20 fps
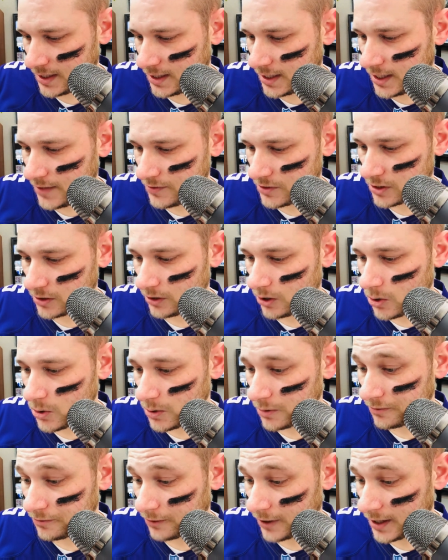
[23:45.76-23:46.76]
If it's a
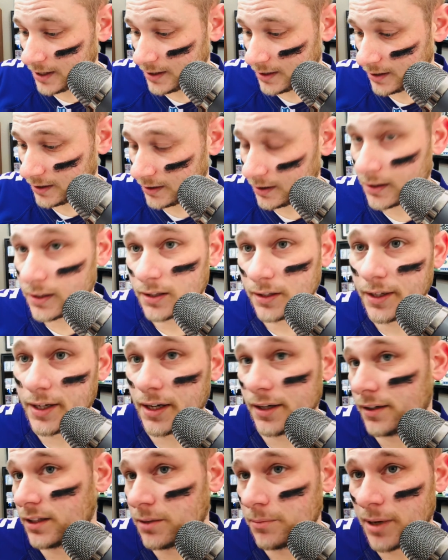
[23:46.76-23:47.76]
local friend,
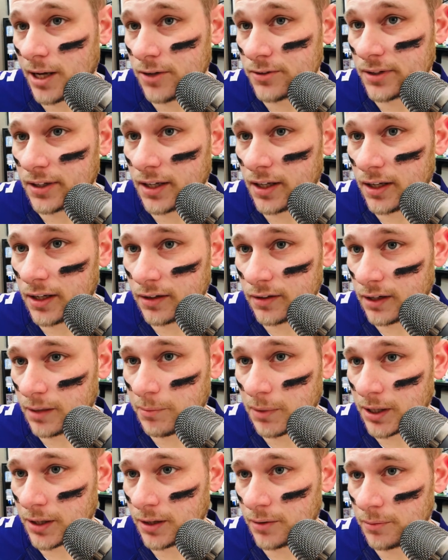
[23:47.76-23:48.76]
yeah, come to my house and get it. I'm
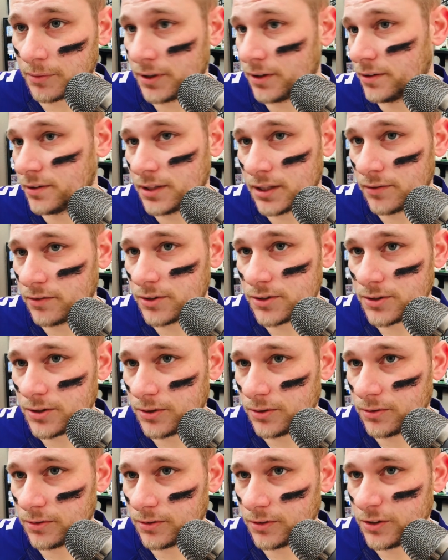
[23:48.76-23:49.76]
not gonna give it to
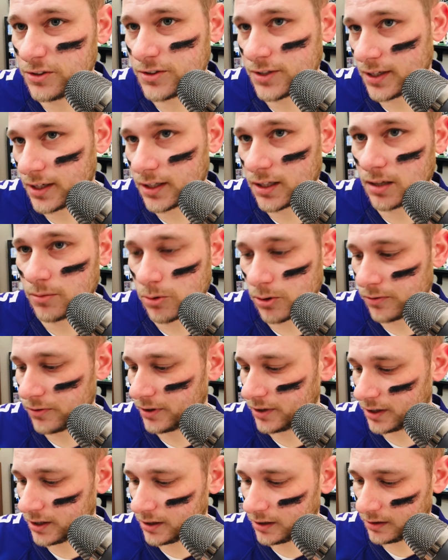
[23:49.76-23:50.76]
you. You just gotta come over
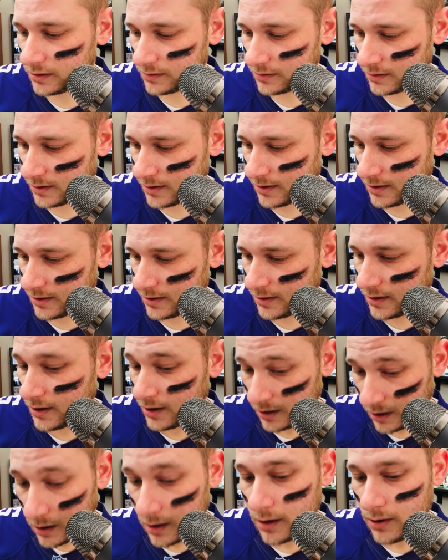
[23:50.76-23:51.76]
and get it.
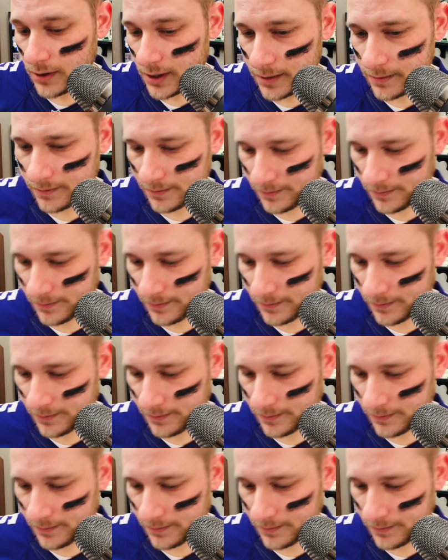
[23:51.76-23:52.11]
Okay.